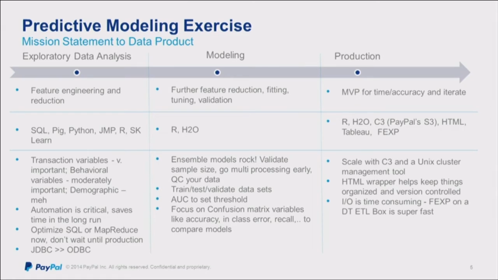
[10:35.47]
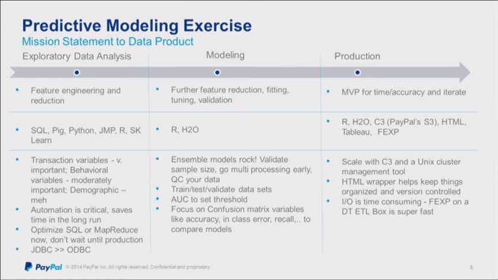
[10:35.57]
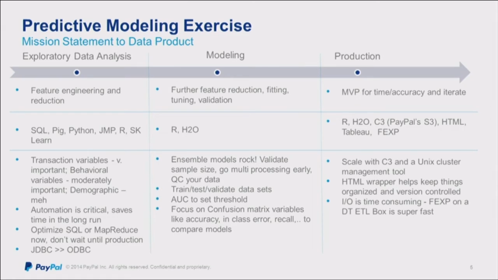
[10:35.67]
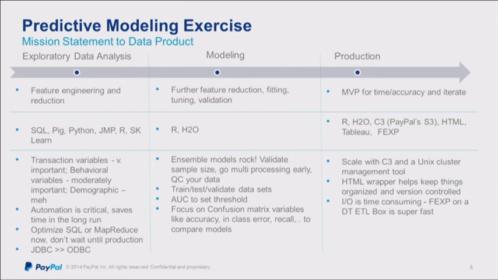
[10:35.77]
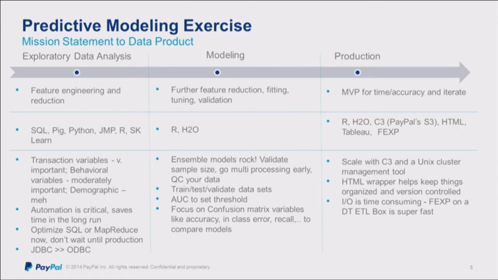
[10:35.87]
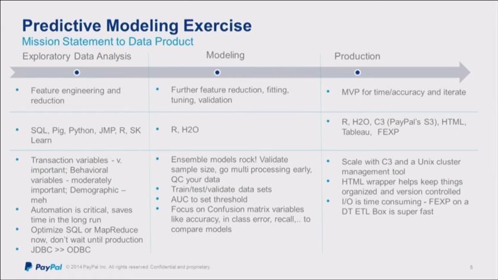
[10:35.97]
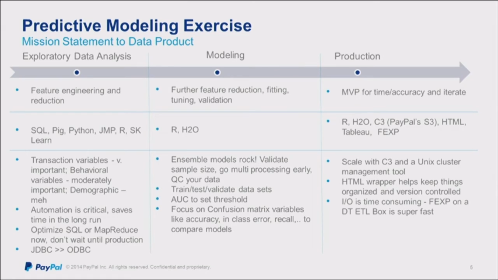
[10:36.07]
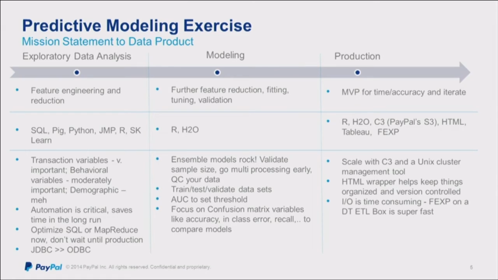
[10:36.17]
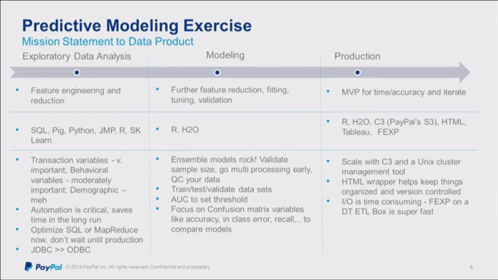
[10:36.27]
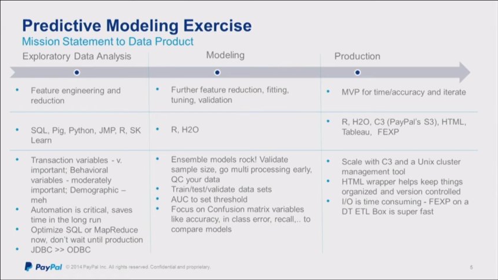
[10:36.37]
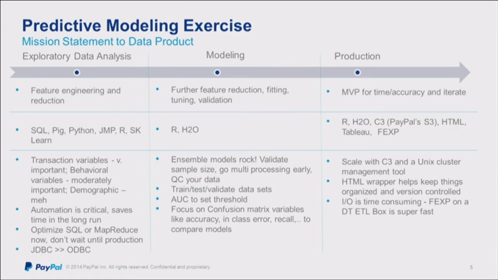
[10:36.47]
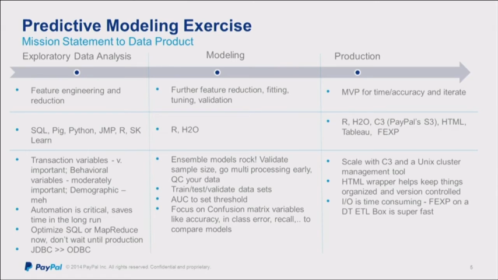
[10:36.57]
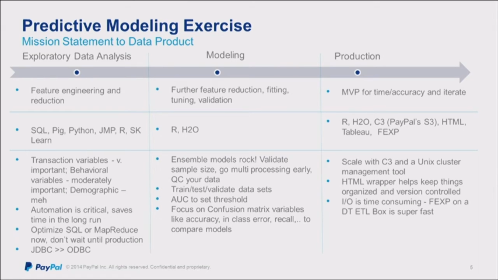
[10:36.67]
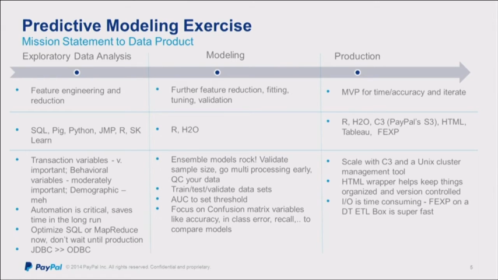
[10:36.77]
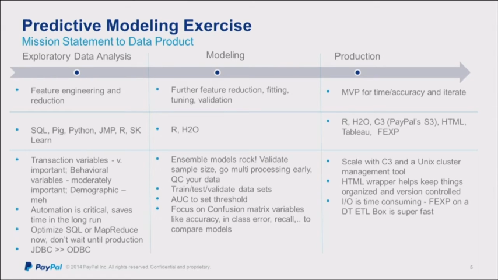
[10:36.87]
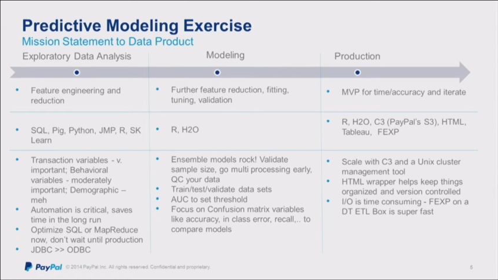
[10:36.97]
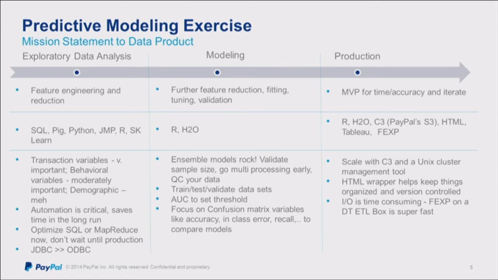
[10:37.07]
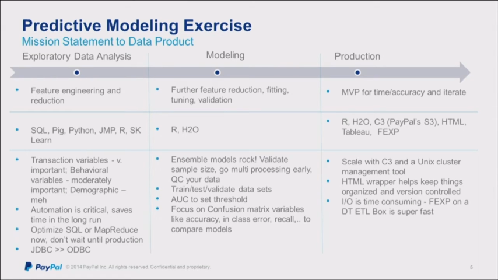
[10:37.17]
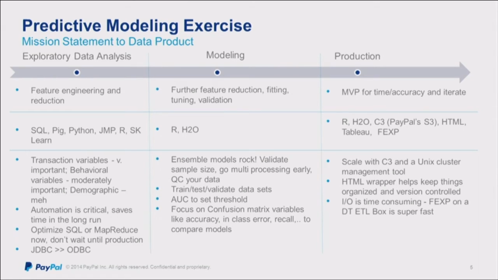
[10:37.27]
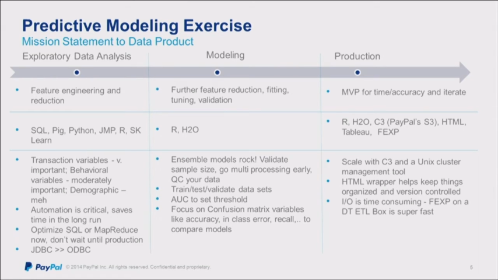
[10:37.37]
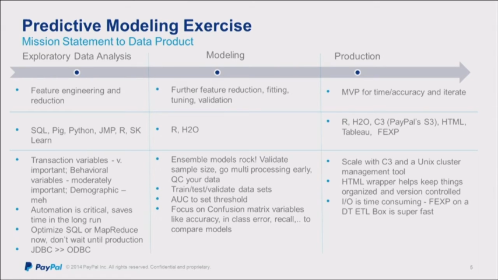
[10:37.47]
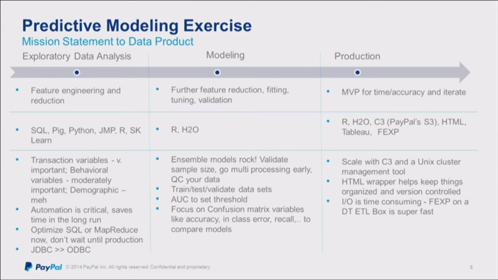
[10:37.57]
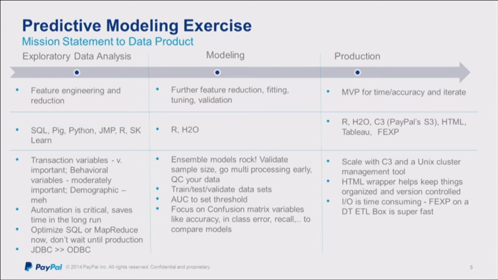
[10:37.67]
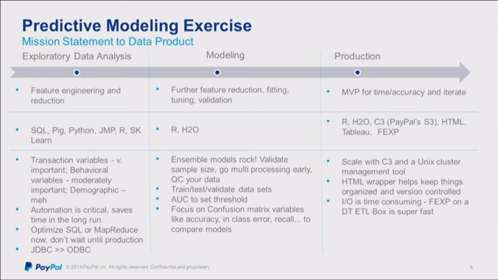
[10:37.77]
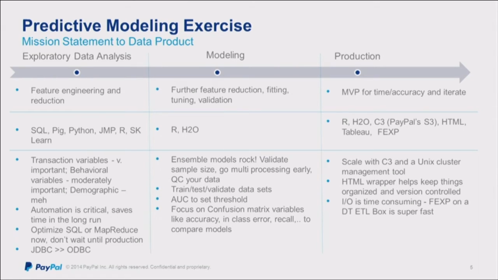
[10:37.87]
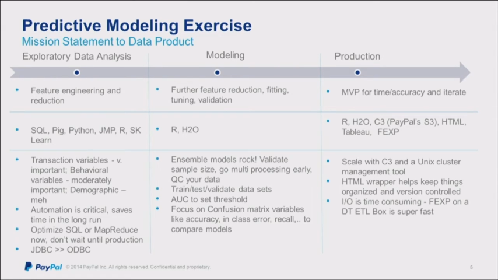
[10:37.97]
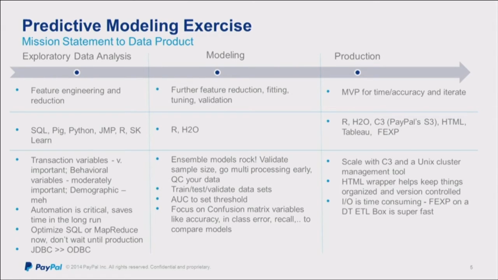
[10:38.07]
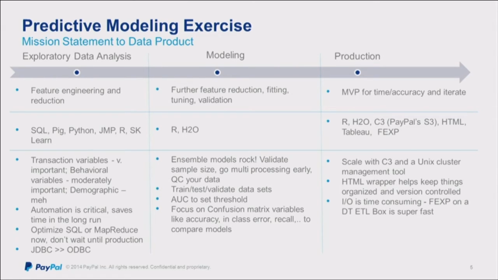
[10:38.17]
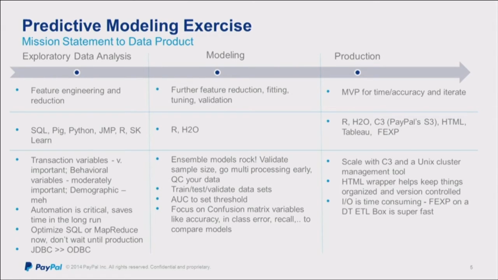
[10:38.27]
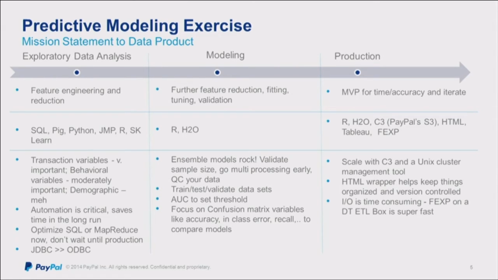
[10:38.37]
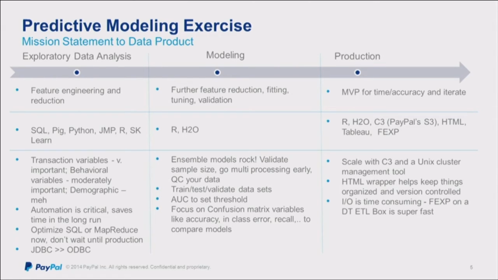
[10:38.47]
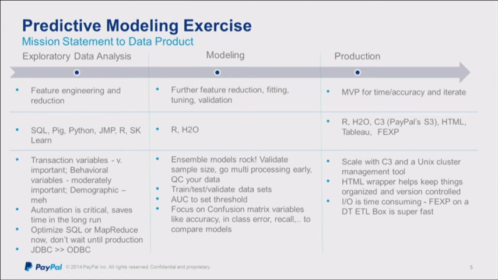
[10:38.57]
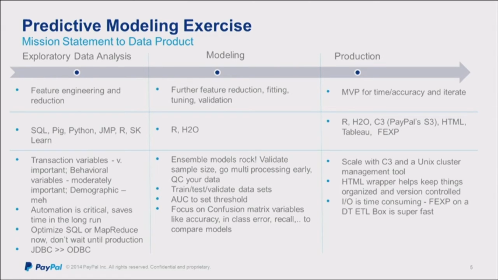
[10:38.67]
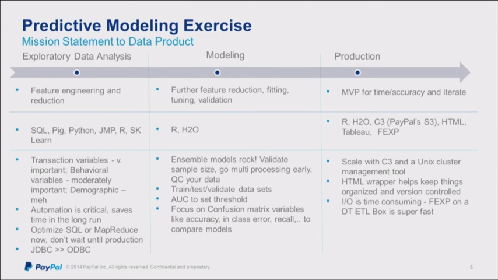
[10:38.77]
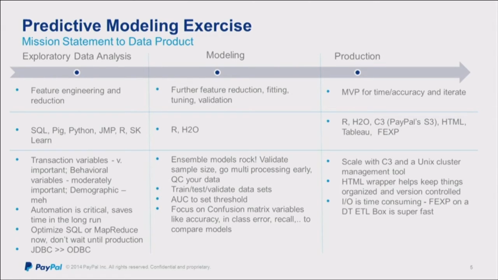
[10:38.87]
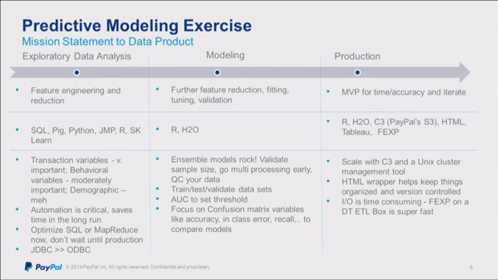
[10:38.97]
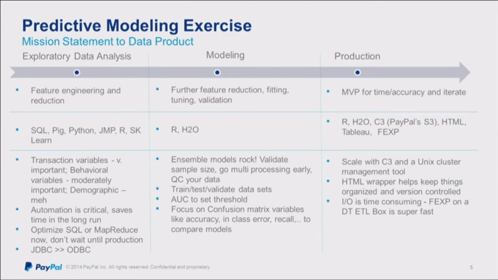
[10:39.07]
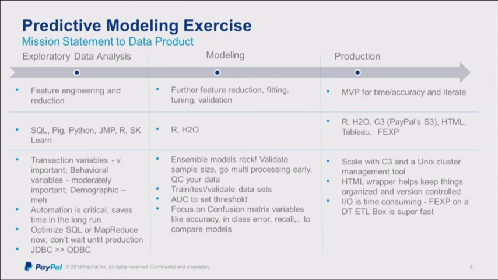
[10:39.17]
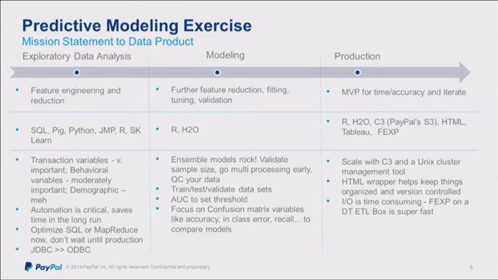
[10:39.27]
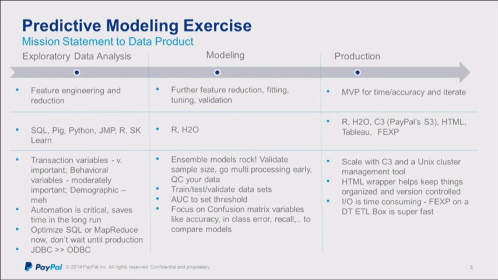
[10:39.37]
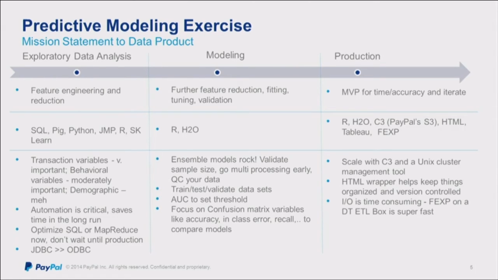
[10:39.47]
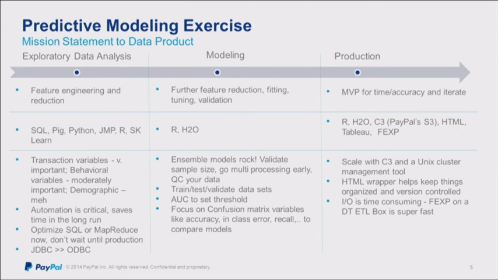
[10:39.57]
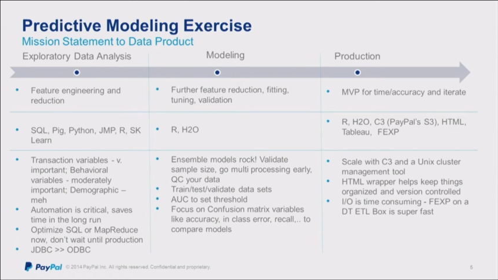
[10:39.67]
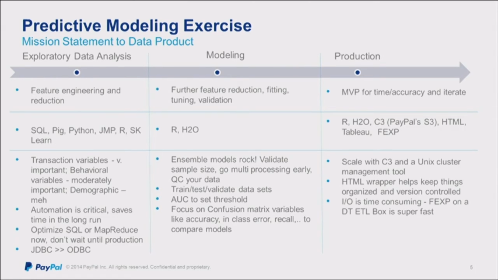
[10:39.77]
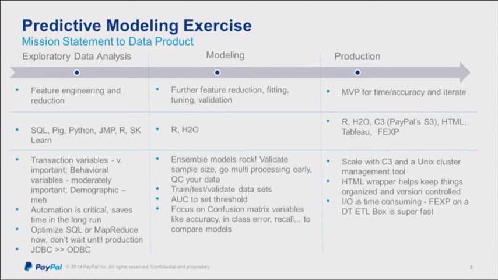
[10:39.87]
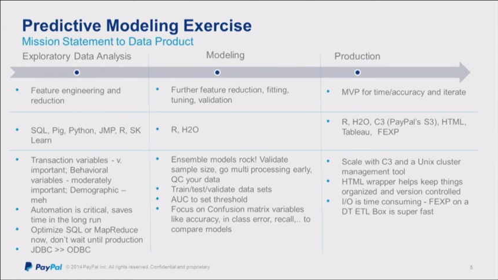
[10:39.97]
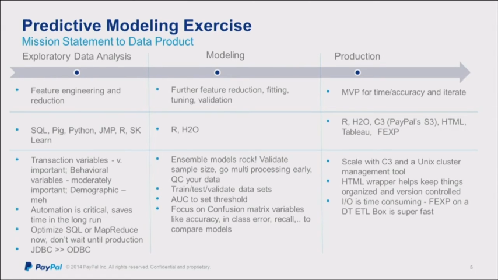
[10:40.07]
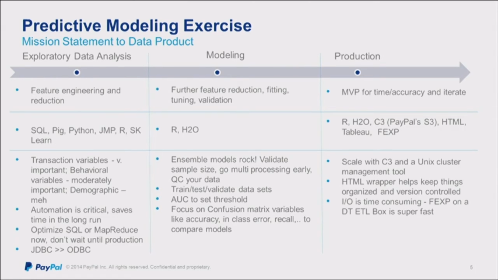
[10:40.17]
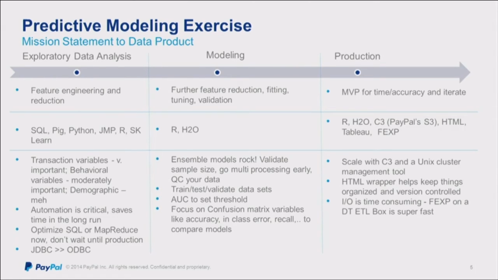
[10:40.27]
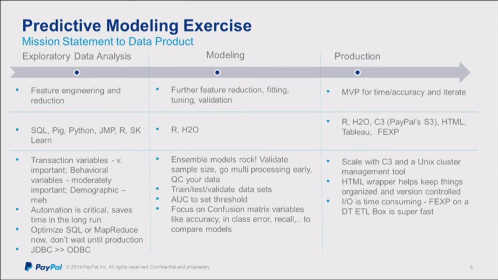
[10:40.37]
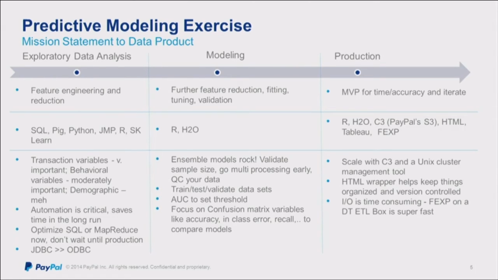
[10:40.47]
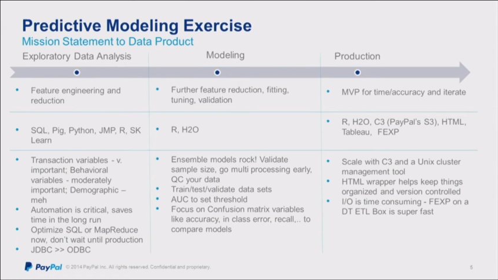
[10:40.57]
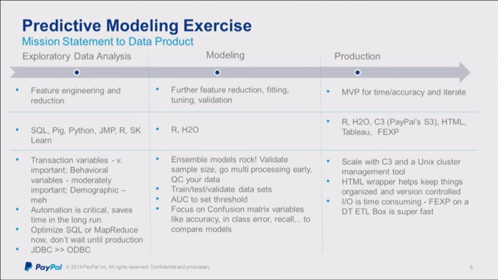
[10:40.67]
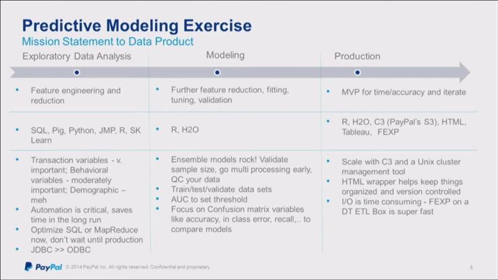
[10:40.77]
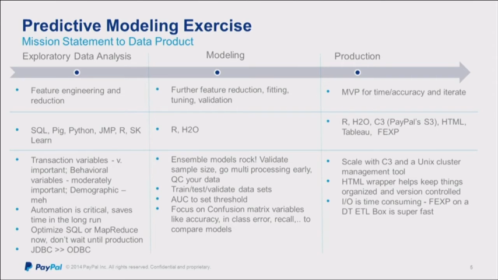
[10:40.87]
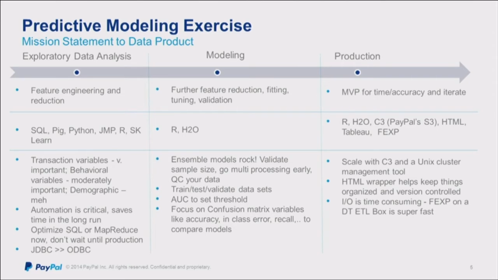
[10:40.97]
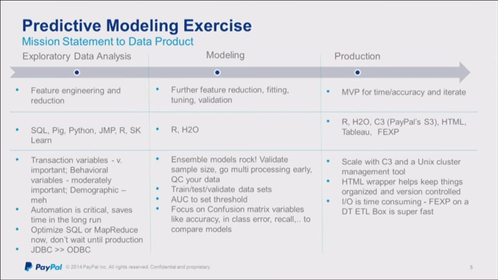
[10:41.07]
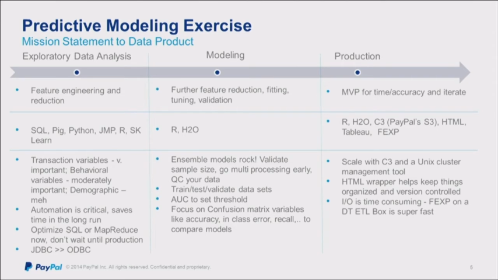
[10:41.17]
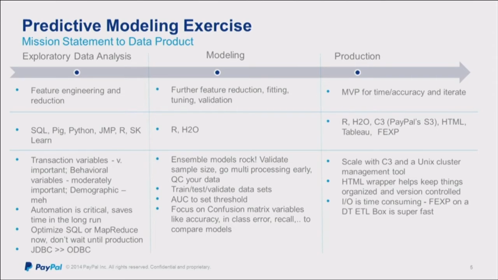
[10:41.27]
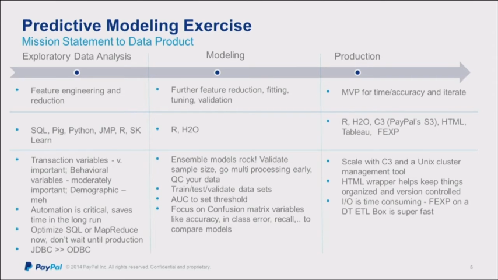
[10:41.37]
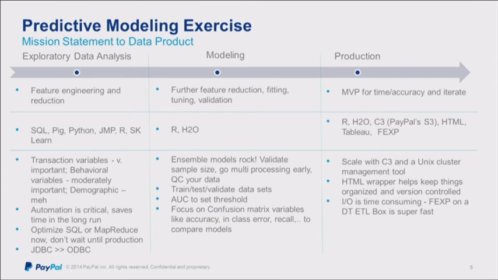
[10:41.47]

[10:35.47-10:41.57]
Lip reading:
Nobody's mouth can be seen.